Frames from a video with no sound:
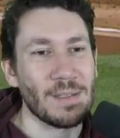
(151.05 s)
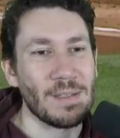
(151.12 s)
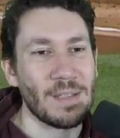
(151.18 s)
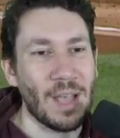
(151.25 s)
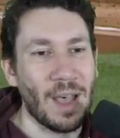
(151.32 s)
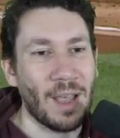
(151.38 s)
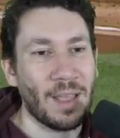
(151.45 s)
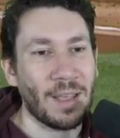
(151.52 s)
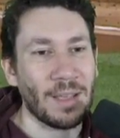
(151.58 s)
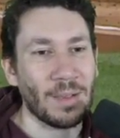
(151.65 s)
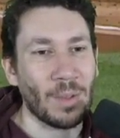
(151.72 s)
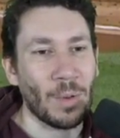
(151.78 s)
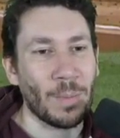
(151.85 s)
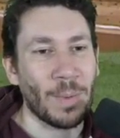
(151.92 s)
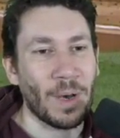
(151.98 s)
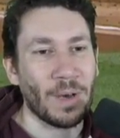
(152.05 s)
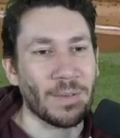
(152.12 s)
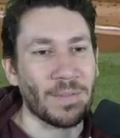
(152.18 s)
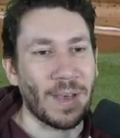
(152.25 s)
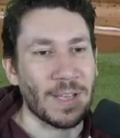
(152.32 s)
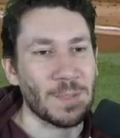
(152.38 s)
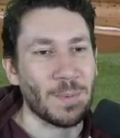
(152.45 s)
not a low ball
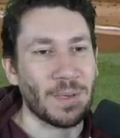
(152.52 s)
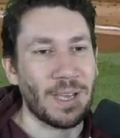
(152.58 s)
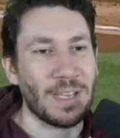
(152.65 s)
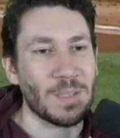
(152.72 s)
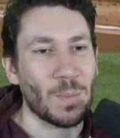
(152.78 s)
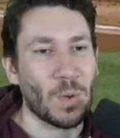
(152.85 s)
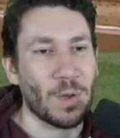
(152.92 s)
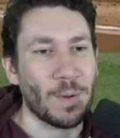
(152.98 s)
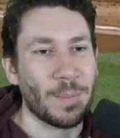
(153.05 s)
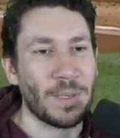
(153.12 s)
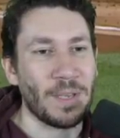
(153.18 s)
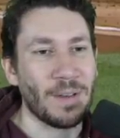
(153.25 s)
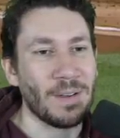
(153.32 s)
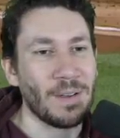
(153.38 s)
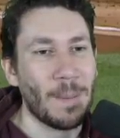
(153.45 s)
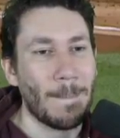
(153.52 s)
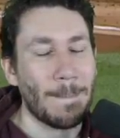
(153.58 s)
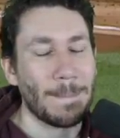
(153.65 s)
fastball guy. He's more up here.